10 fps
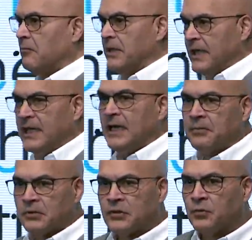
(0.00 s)
being
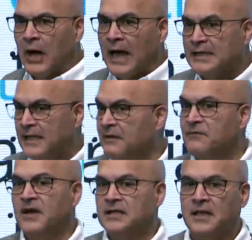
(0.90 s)
able to ride that
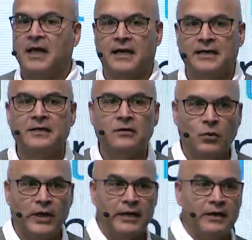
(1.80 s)
fine line
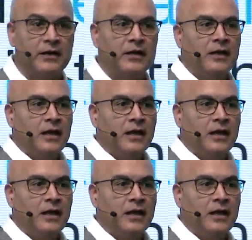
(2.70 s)
where